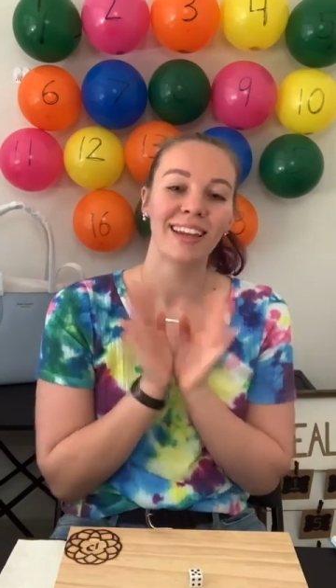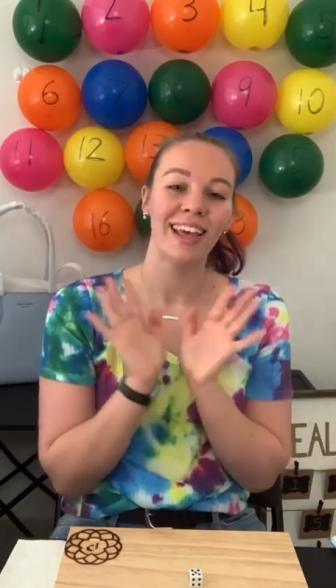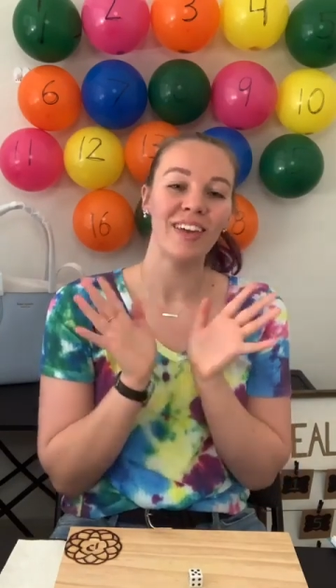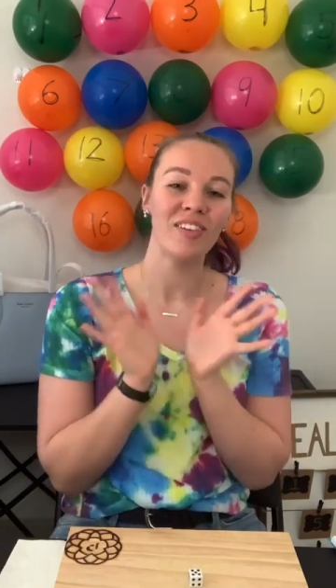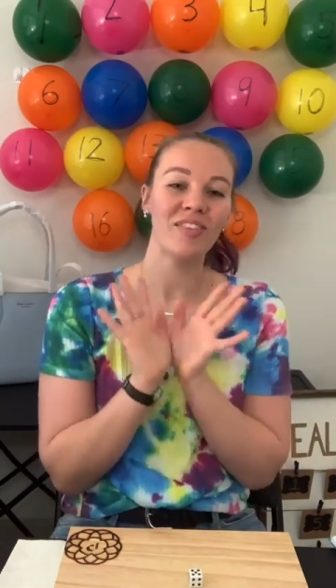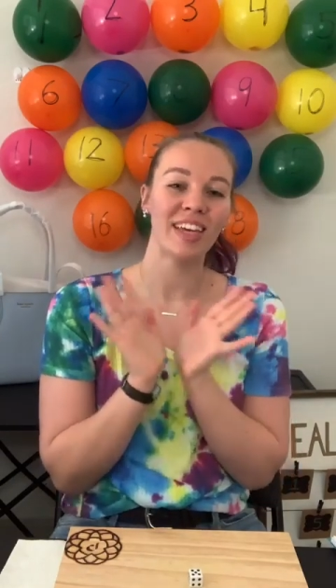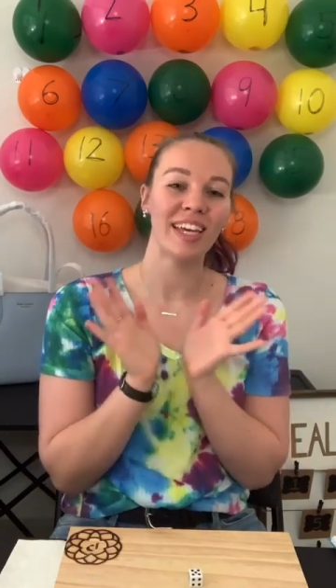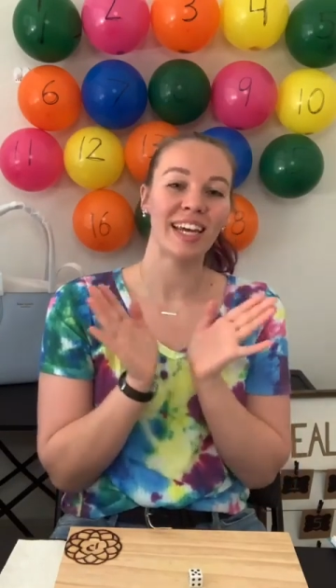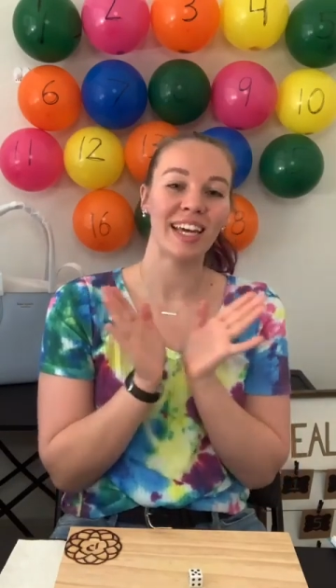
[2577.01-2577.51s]

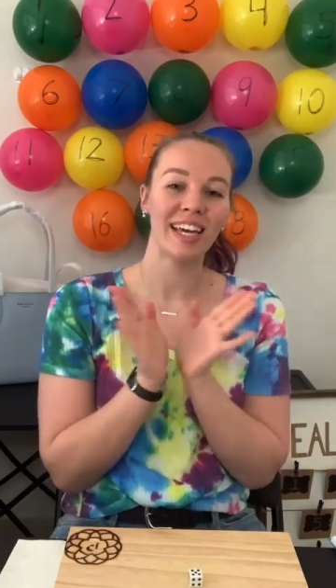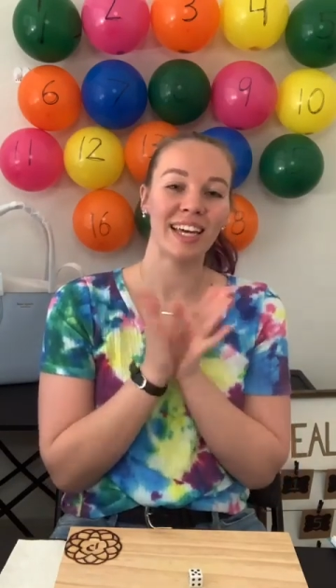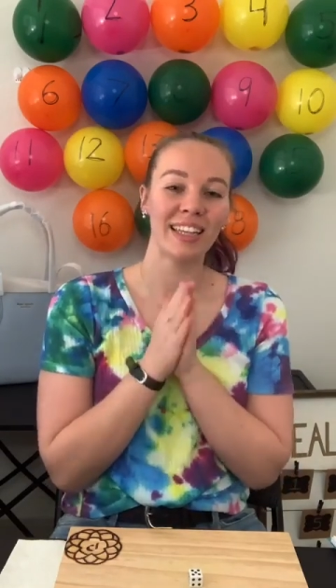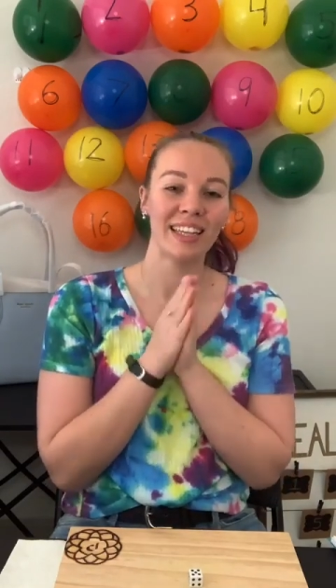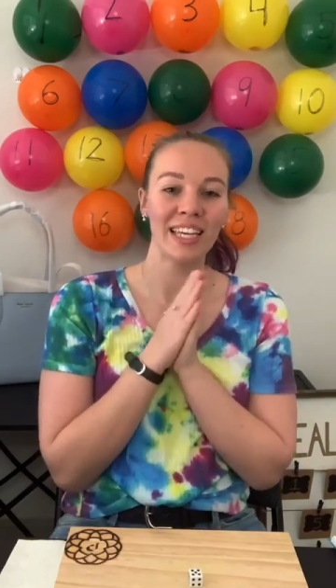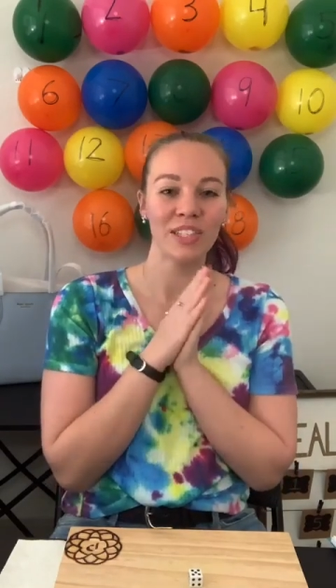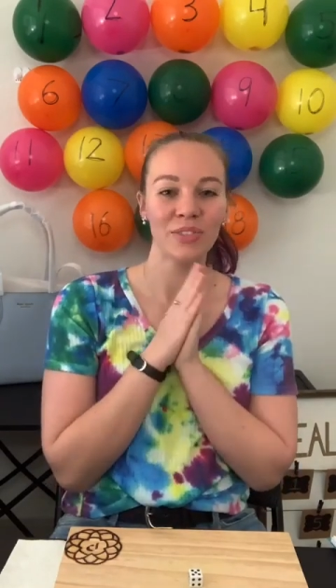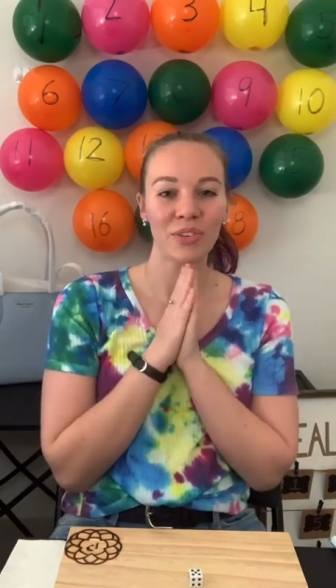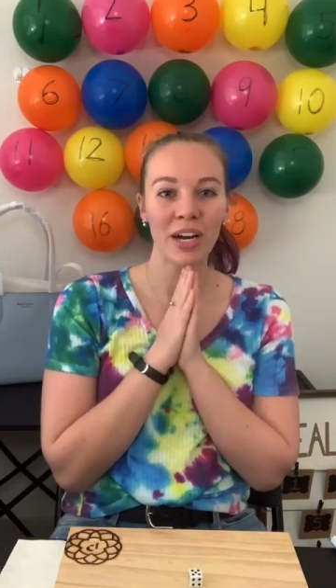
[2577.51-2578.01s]
Hey Vita,
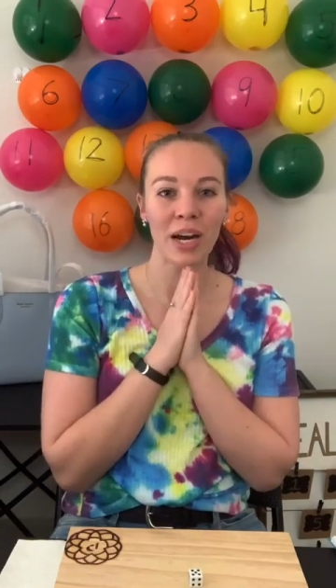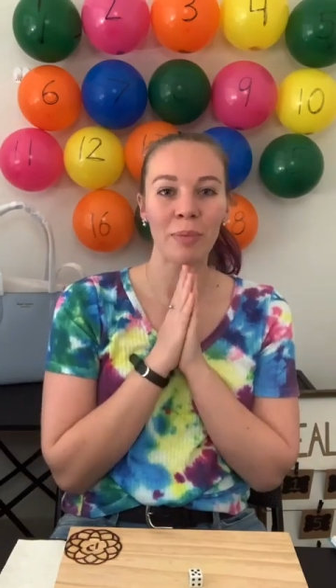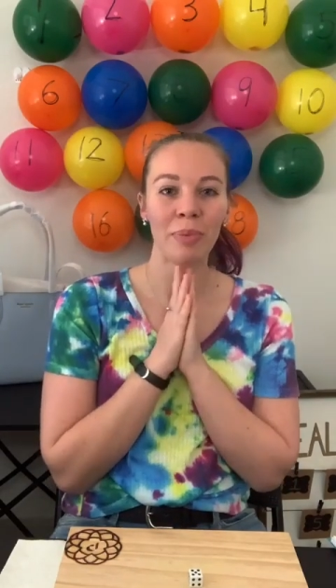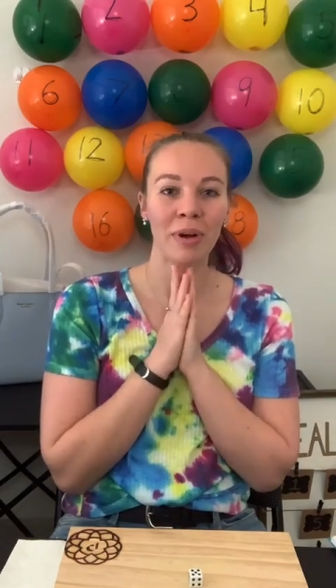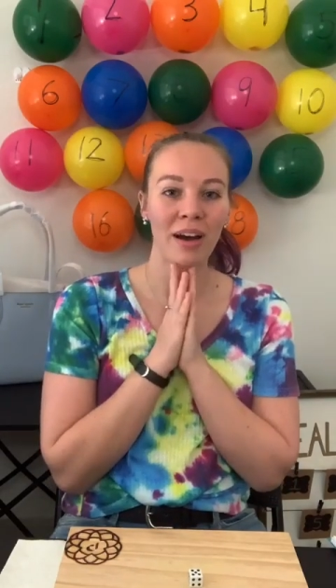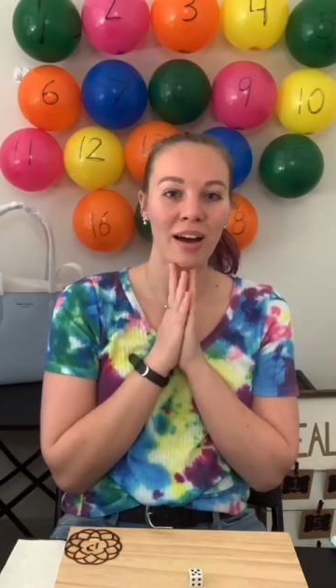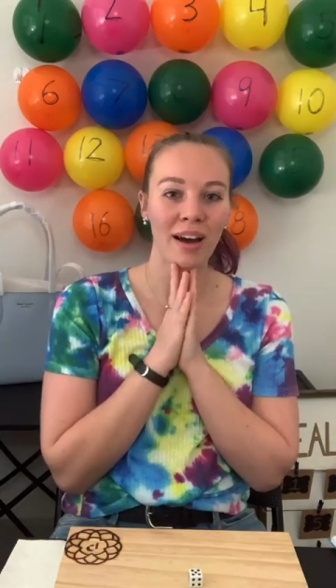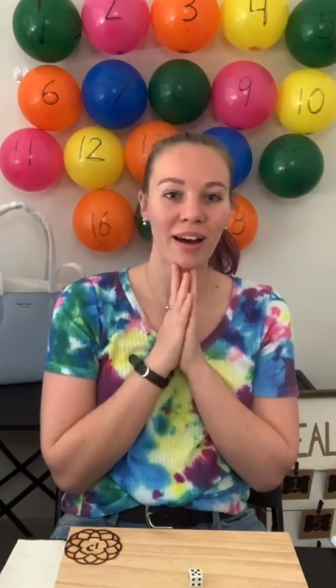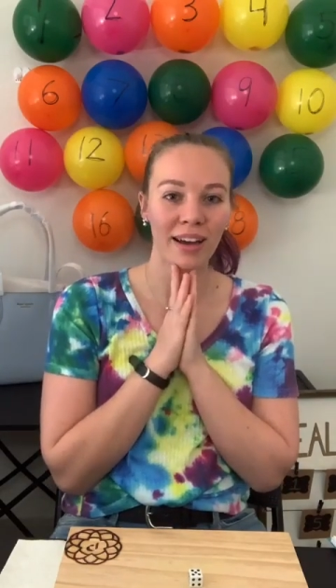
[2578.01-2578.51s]
thanks for
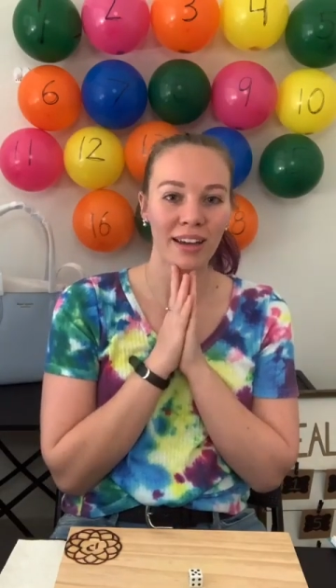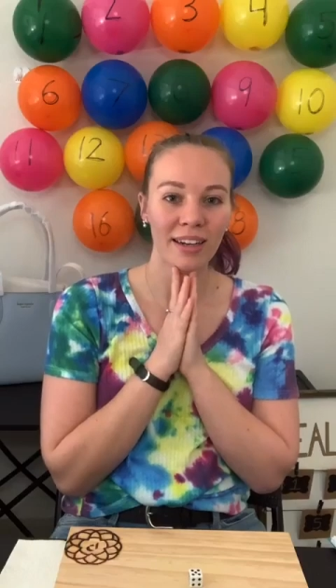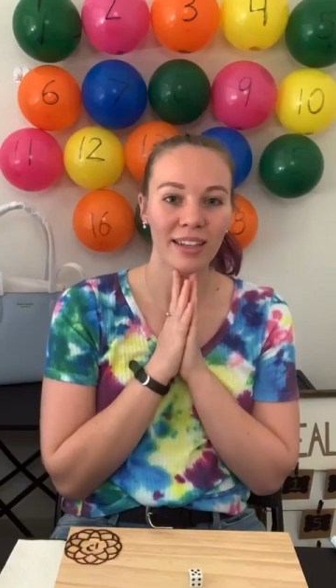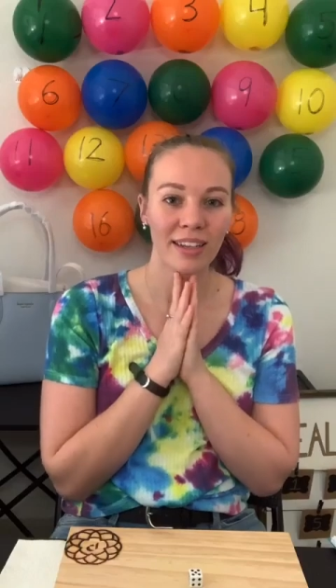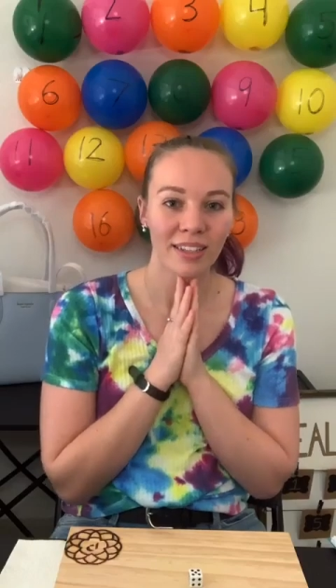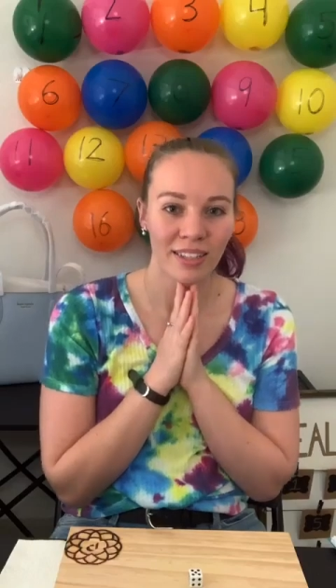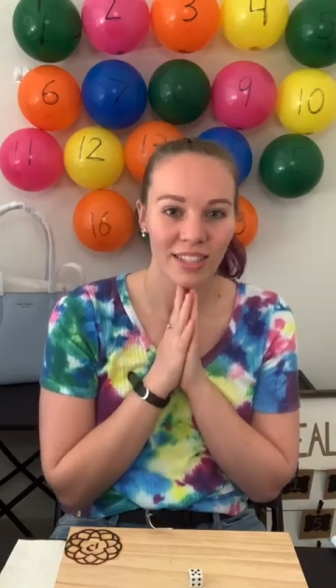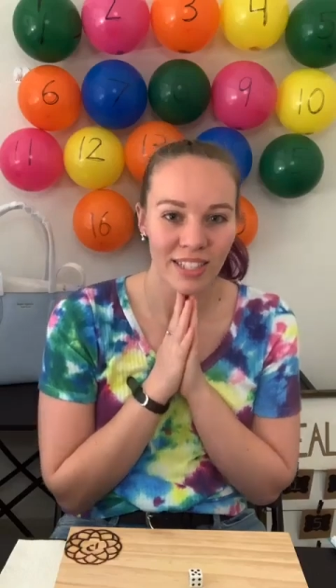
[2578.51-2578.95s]
hopping on.